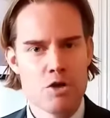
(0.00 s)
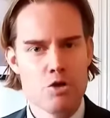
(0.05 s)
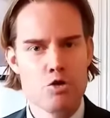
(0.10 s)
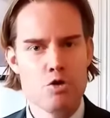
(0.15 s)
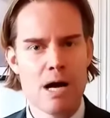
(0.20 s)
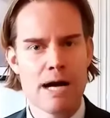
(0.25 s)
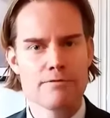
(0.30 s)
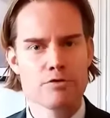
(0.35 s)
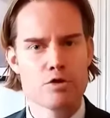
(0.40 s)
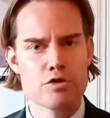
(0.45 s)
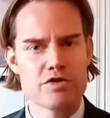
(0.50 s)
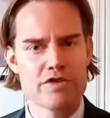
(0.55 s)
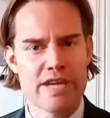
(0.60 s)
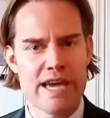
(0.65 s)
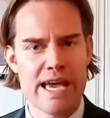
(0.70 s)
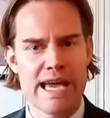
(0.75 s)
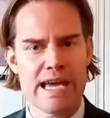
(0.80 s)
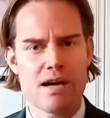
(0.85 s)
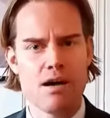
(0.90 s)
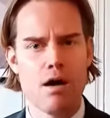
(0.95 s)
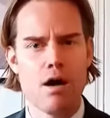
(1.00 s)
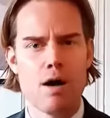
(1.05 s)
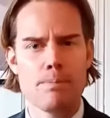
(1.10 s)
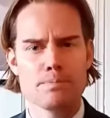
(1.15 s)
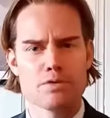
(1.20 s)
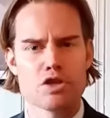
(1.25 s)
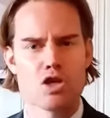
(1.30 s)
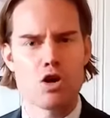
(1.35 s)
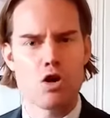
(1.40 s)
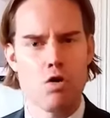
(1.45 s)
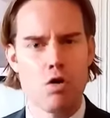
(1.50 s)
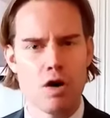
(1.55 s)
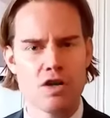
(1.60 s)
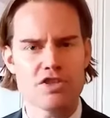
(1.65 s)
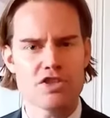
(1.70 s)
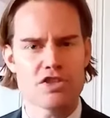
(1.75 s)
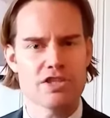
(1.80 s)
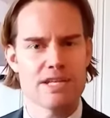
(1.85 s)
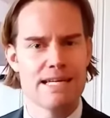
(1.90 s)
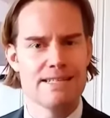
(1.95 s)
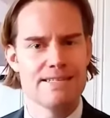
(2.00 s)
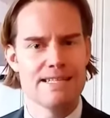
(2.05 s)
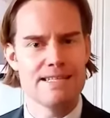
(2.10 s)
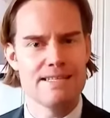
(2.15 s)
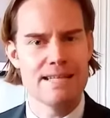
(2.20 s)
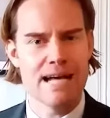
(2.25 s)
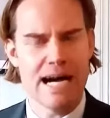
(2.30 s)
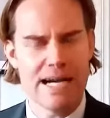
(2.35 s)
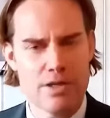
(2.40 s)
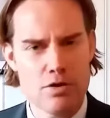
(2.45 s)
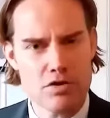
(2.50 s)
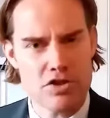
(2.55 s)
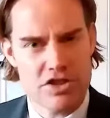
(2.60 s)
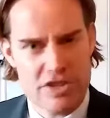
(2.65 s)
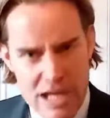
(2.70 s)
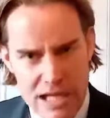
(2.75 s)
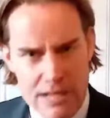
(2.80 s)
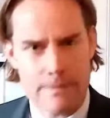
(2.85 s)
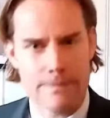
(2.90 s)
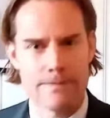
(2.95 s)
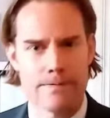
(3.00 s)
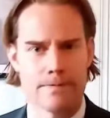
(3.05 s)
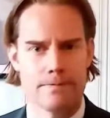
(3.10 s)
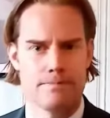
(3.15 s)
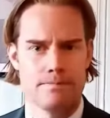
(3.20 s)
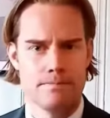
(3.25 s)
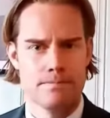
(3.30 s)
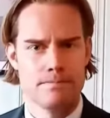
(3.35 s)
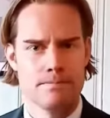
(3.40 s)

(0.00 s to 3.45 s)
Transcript: you have to take up the cross and deny yourself.